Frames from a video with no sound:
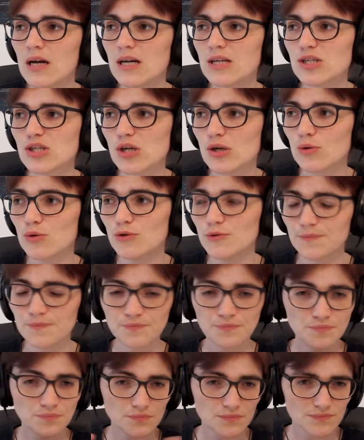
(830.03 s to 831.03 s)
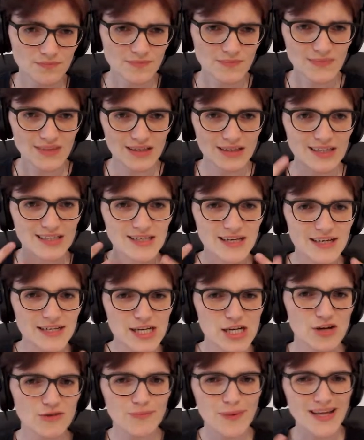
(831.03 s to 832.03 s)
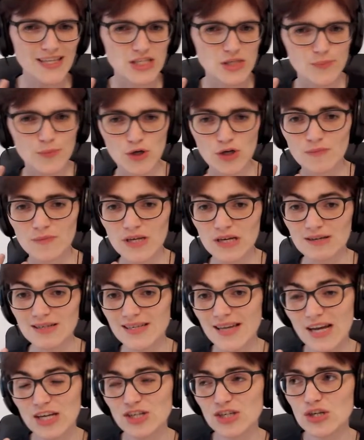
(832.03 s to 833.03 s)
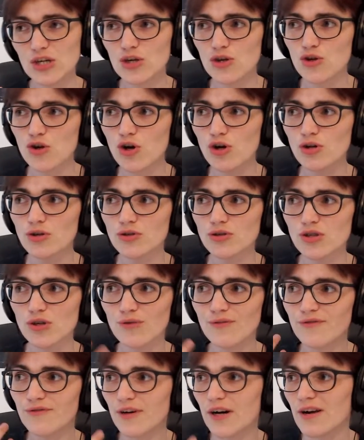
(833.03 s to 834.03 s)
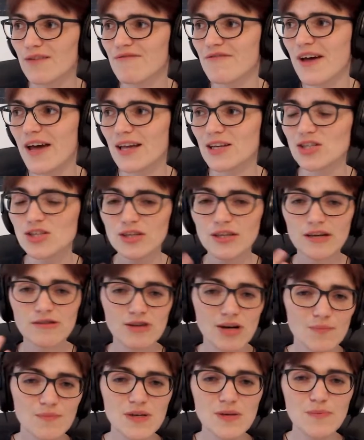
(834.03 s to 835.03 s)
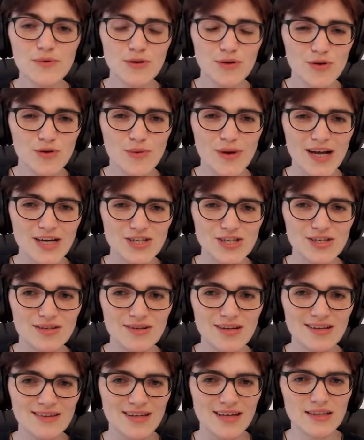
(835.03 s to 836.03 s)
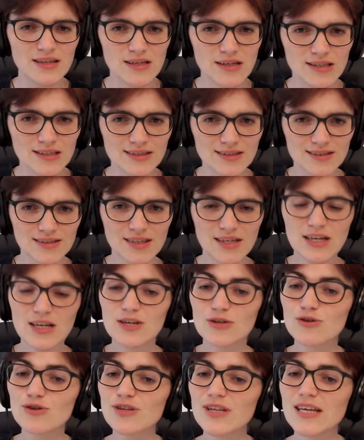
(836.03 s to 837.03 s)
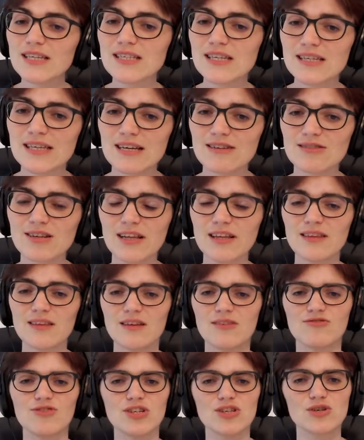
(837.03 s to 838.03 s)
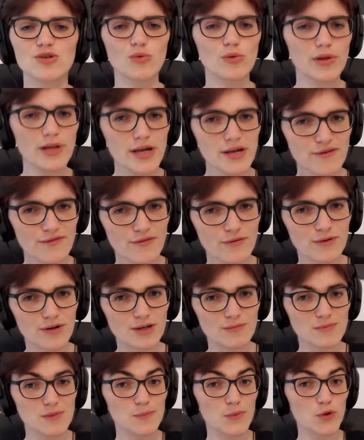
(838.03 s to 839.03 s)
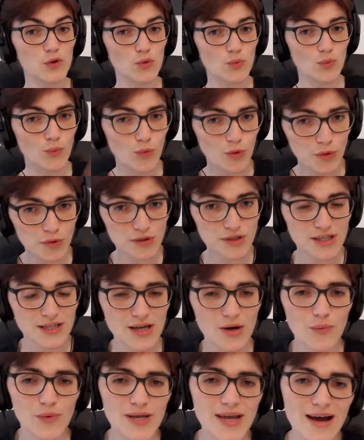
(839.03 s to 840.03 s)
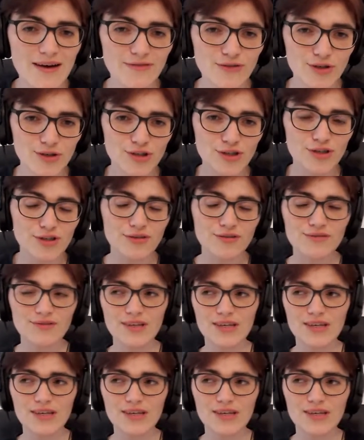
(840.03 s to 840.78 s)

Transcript: So this idea of panspermia is actually not so far-fetched, and there are people who actually think that not necessarily the original life forms, but the water that we have on Earth